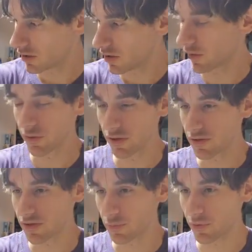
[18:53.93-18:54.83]
It really is
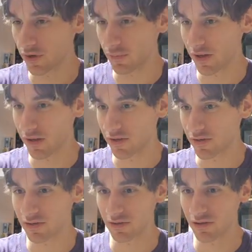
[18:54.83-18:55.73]
disappointing
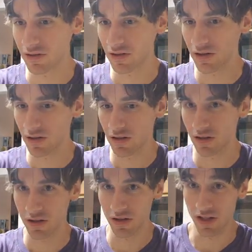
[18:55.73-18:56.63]
because
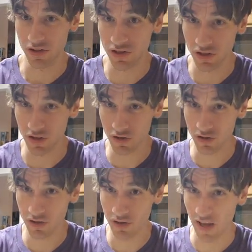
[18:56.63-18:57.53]
this year,